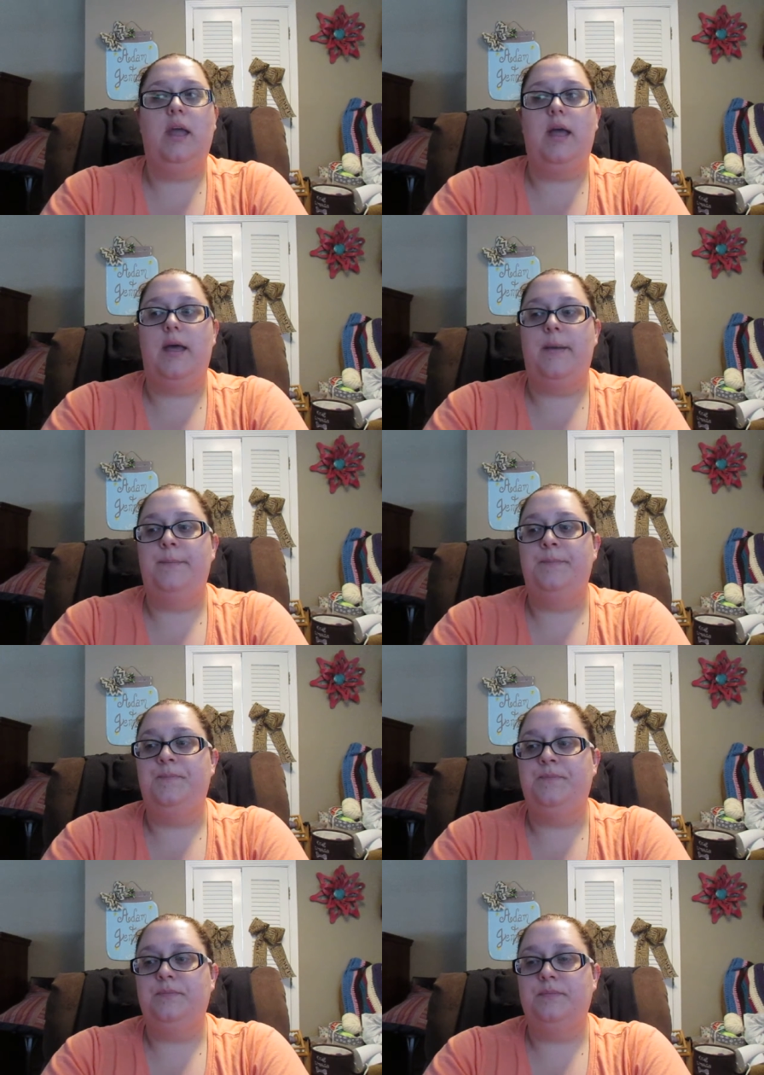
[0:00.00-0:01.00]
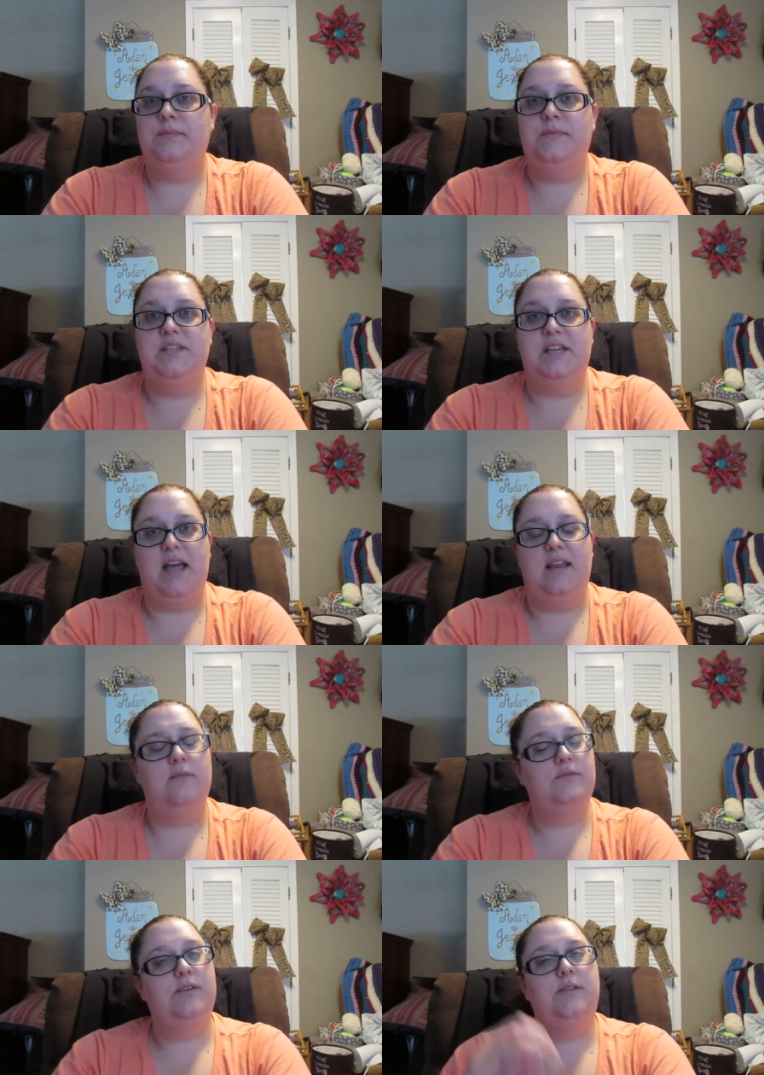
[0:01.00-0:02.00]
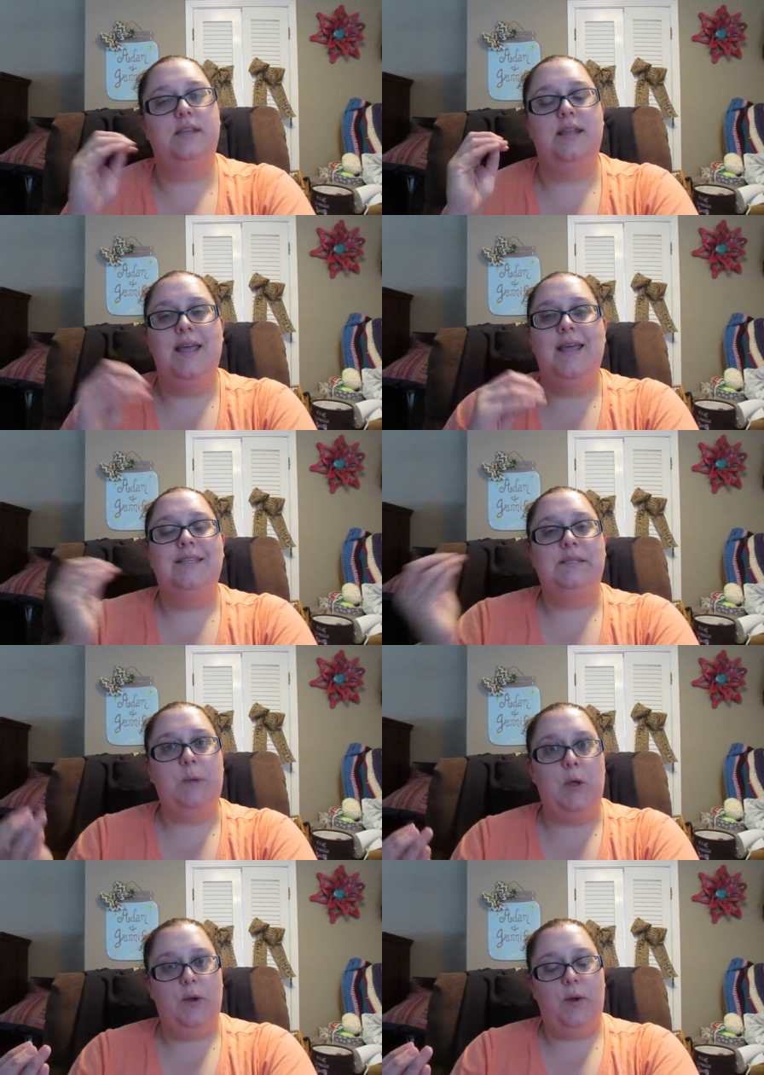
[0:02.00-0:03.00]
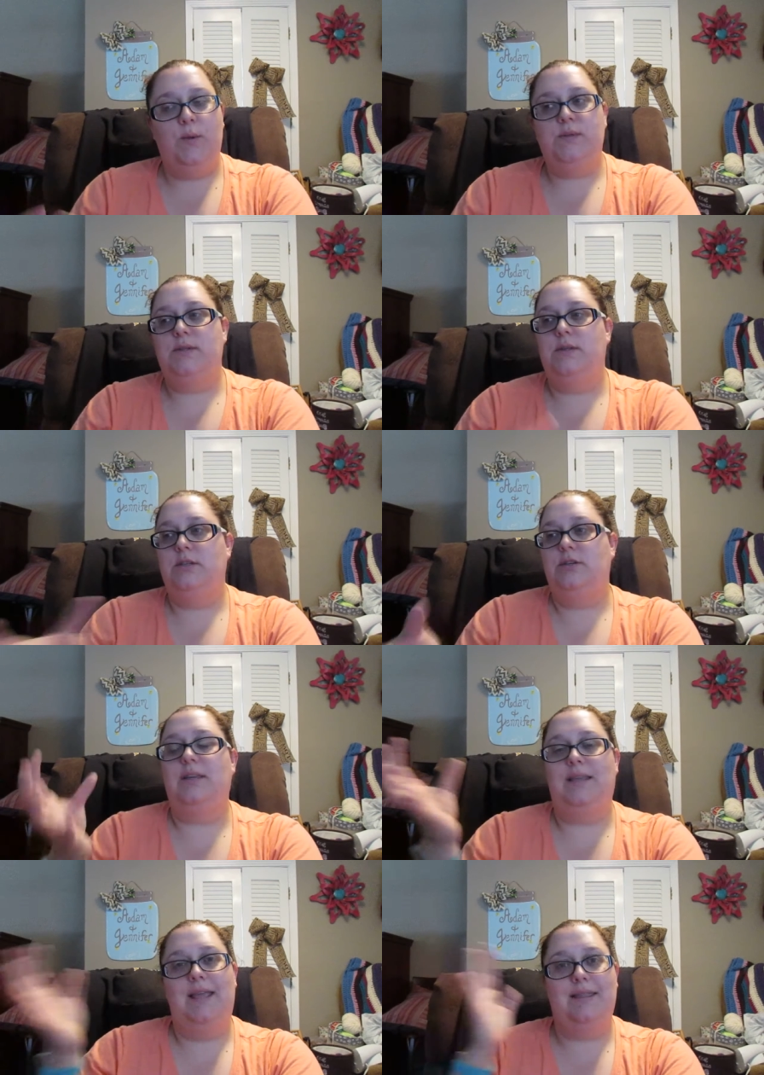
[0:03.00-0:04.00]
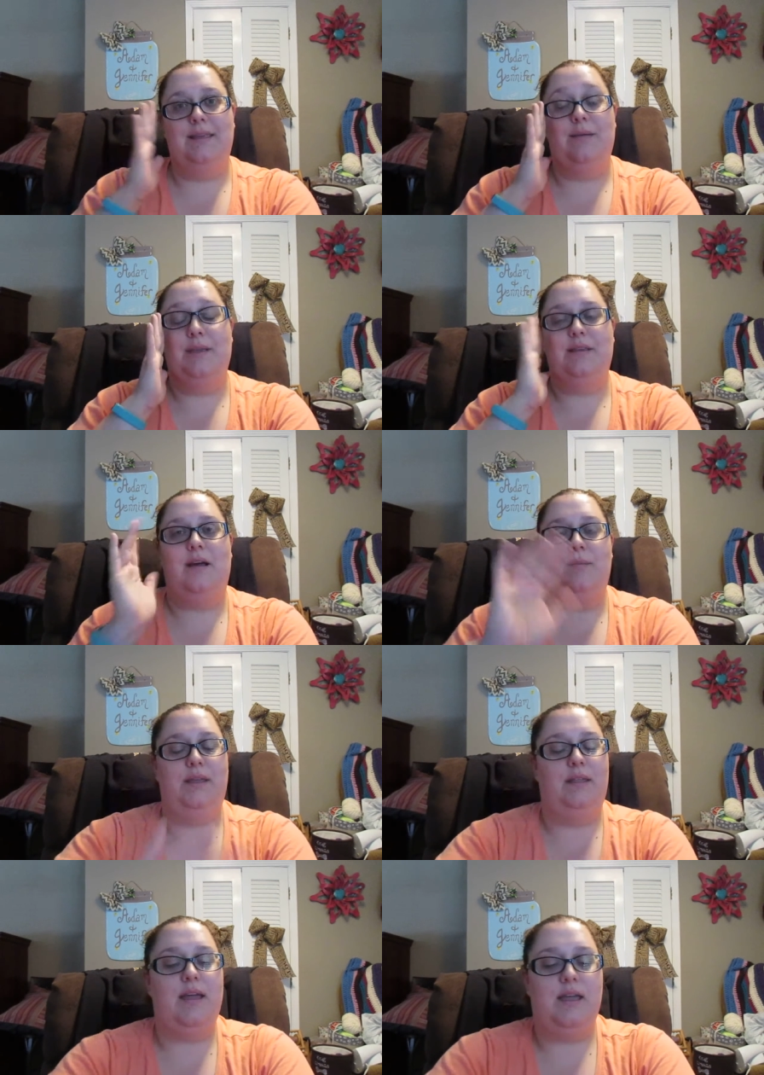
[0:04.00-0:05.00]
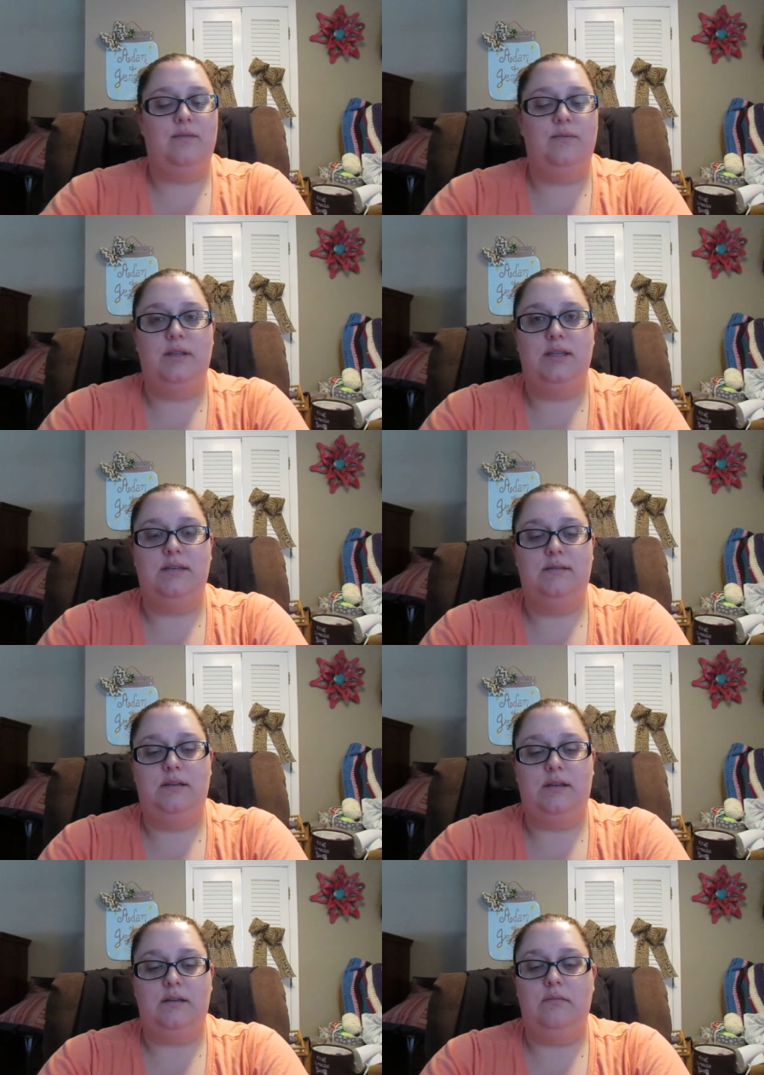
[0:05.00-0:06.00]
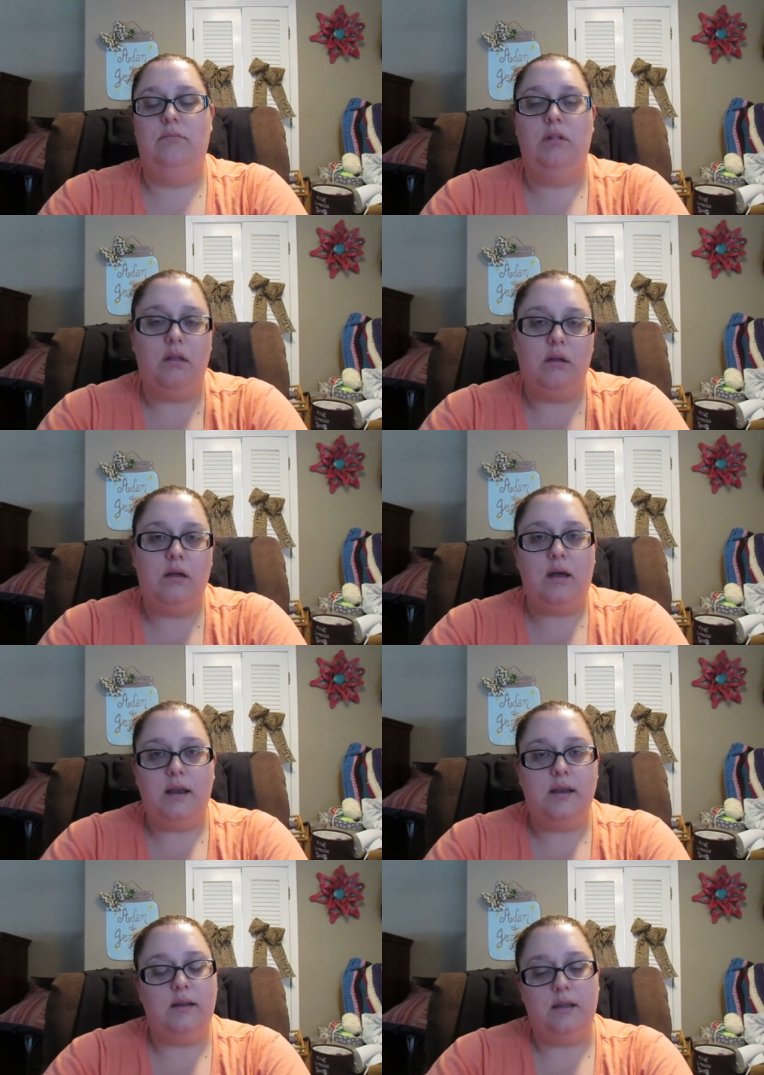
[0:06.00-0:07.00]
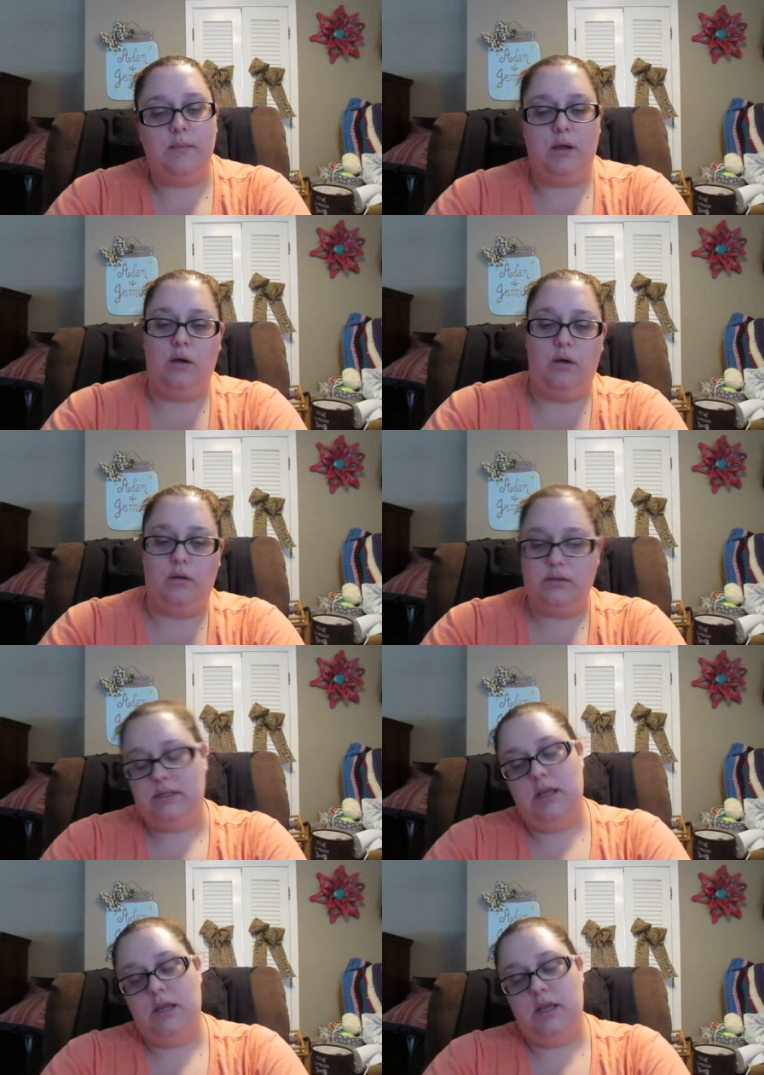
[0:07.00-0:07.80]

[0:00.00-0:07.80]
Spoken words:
to kind of, so that small goals, so that you can hit them and not be like really, you know, bleh, I didn't get my goals.